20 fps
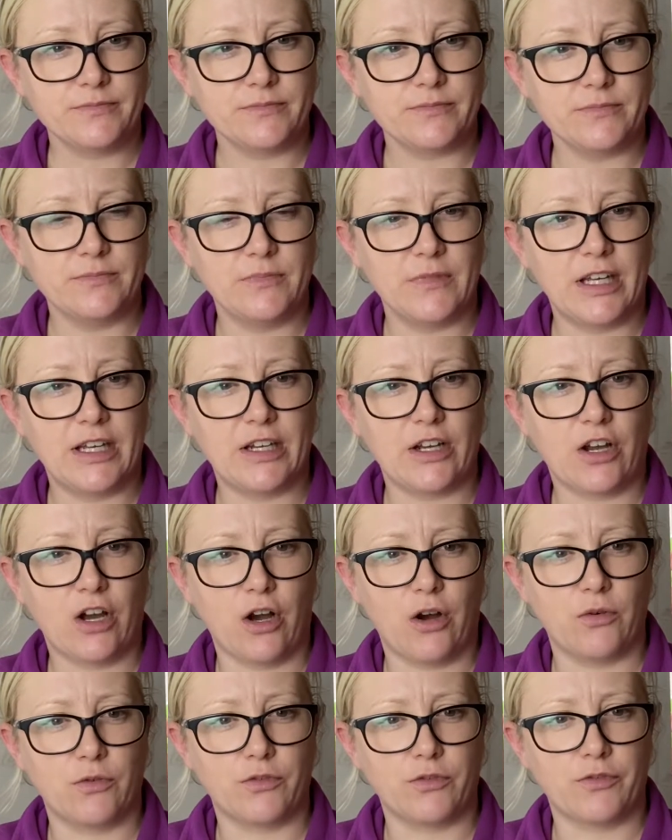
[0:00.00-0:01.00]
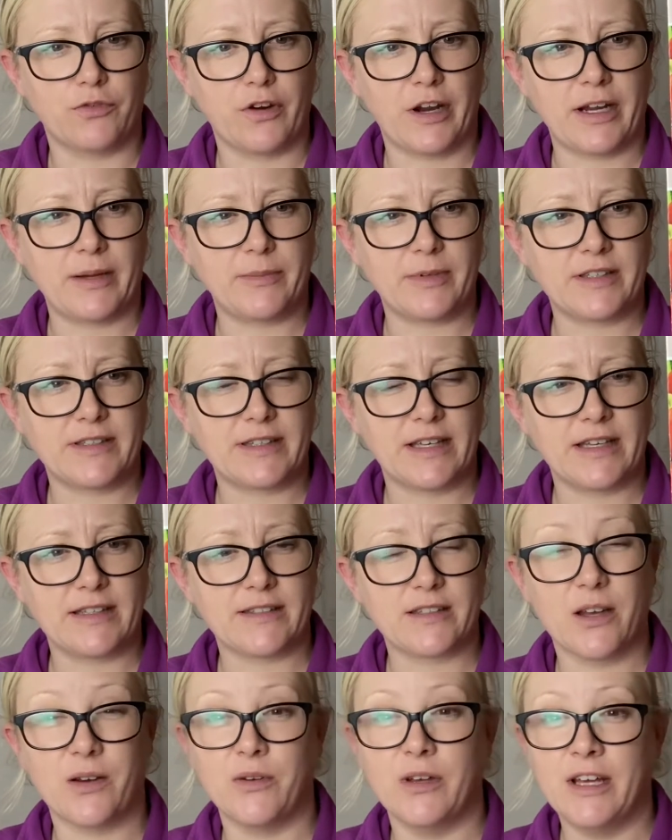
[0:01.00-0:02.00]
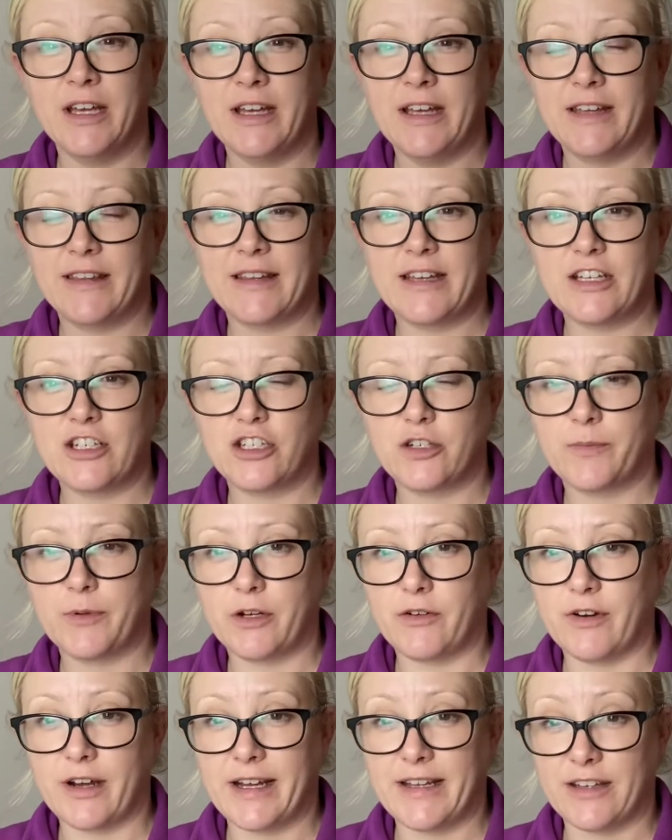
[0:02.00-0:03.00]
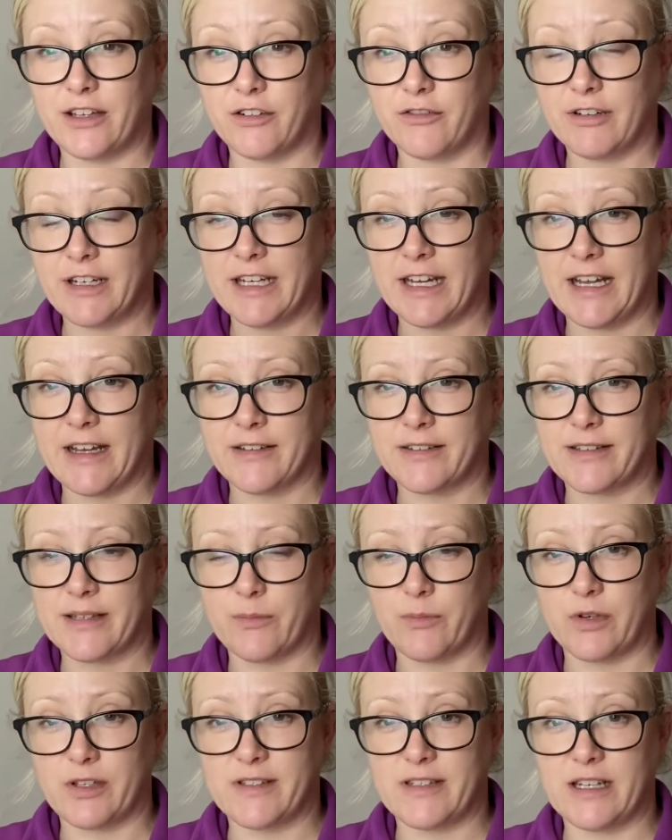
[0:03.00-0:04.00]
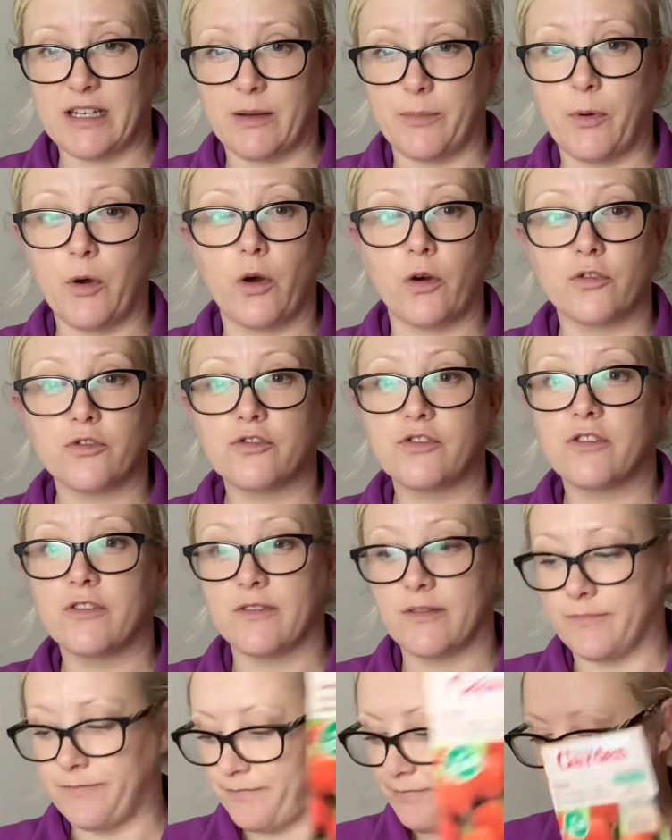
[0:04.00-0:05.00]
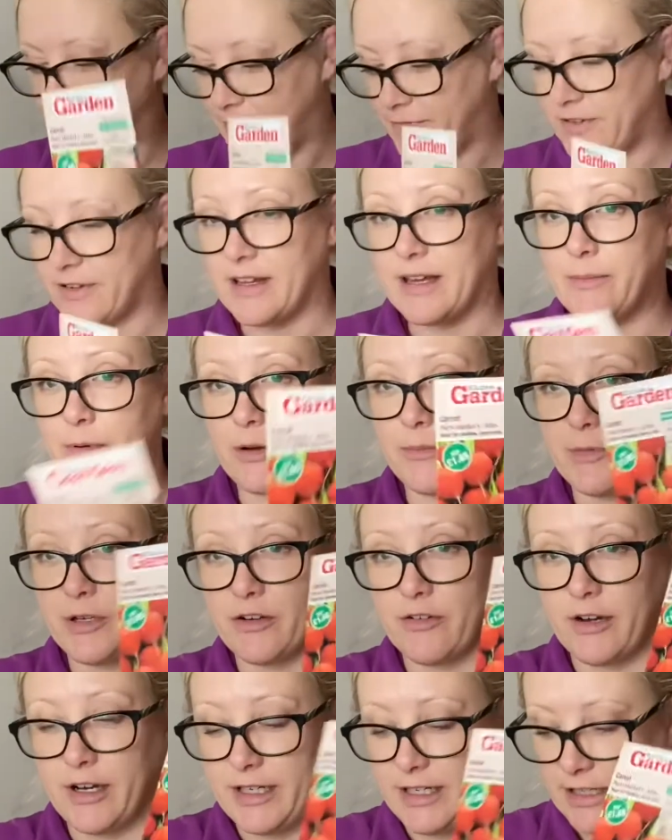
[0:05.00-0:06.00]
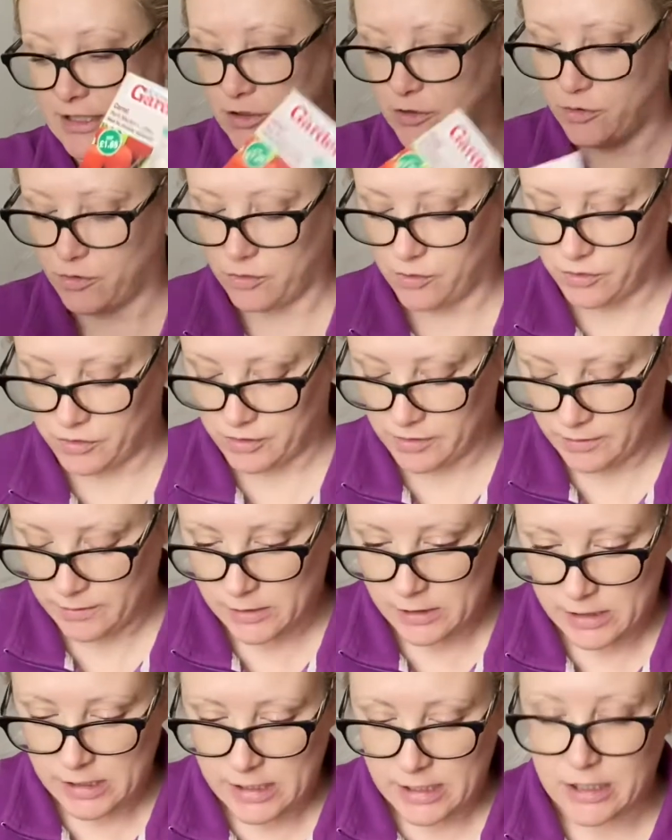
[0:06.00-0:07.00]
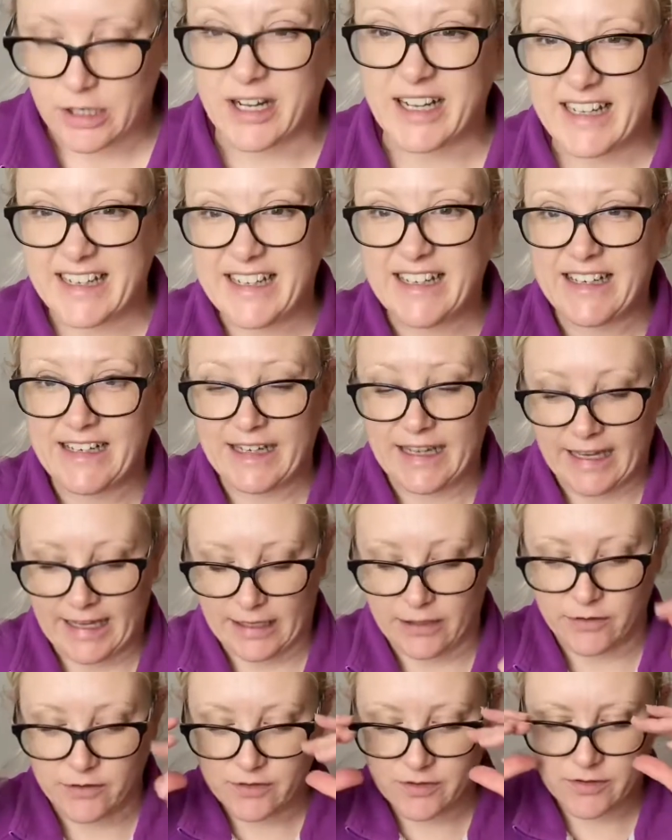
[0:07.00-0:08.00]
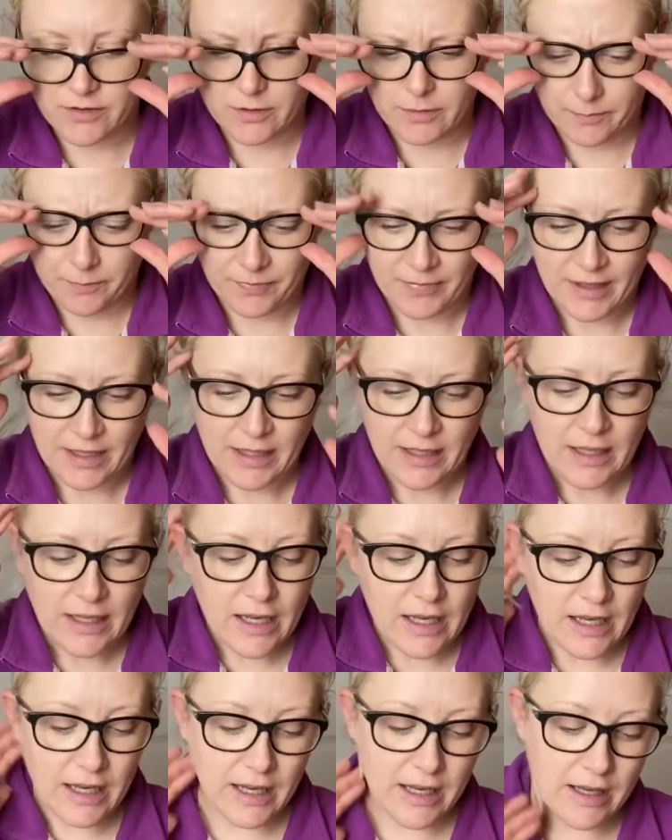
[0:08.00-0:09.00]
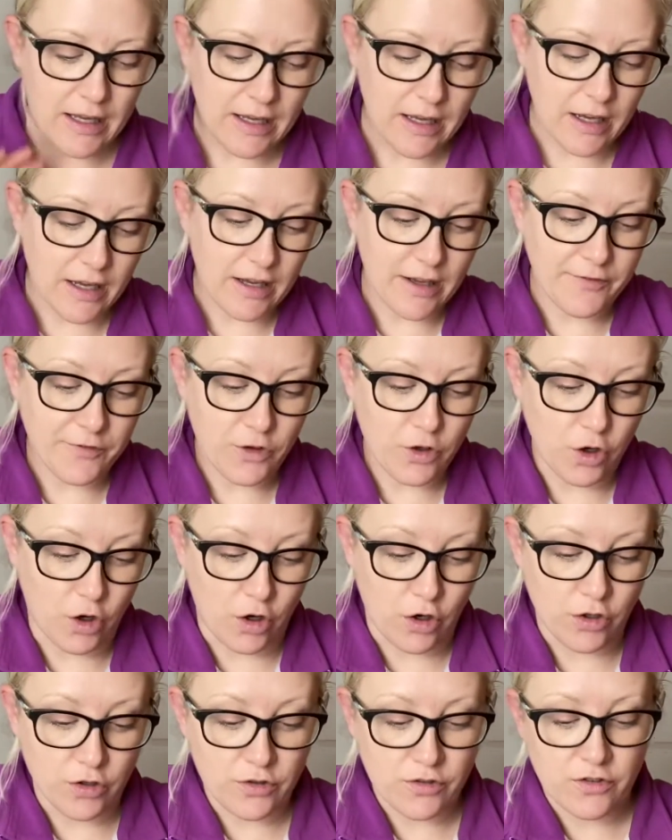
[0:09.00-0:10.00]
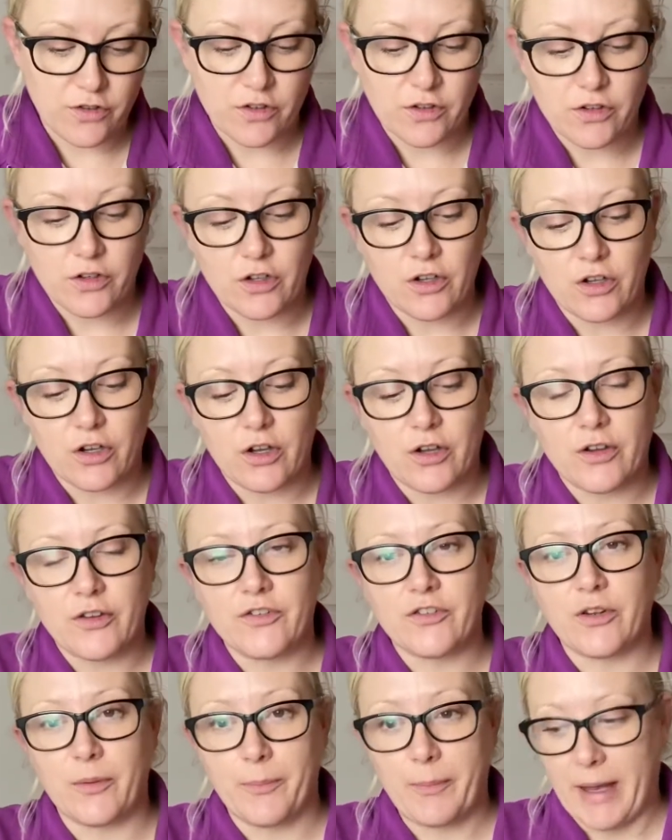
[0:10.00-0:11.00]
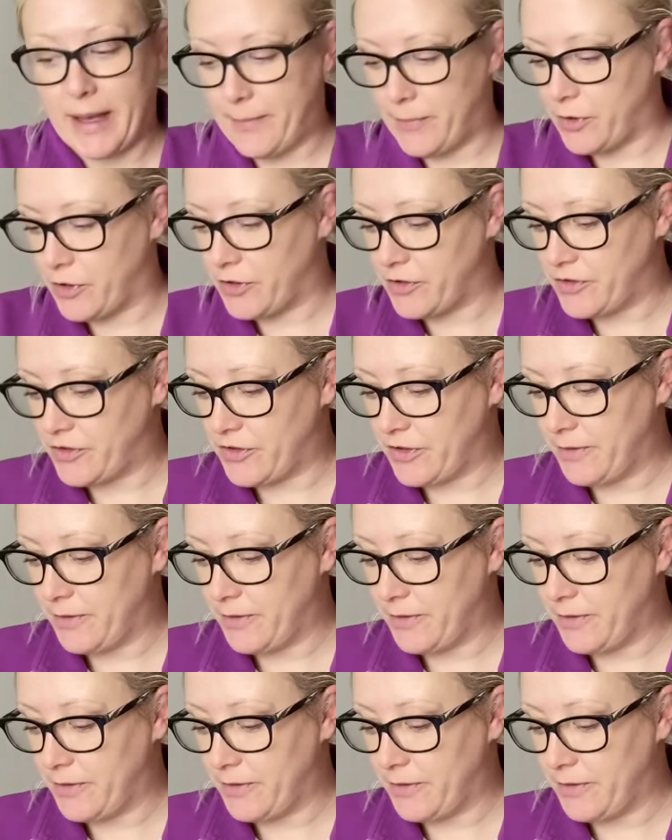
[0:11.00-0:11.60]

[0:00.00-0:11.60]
in a cold frame, it says. So they should be all right in the greenhouse, then ones in a pot. So they won't be growing indoors, like in the house. I've got some peppers.